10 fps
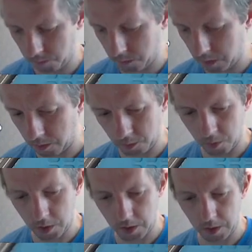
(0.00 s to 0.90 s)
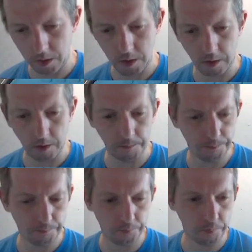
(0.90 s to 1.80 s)
thing going on in there,
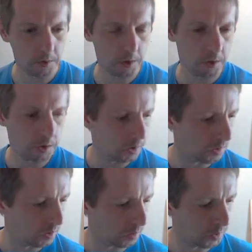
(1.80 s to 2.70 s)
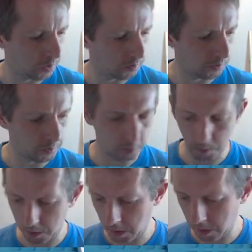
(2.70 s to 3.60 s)
and because I've got
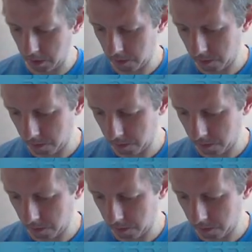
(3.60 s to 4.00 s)
one here,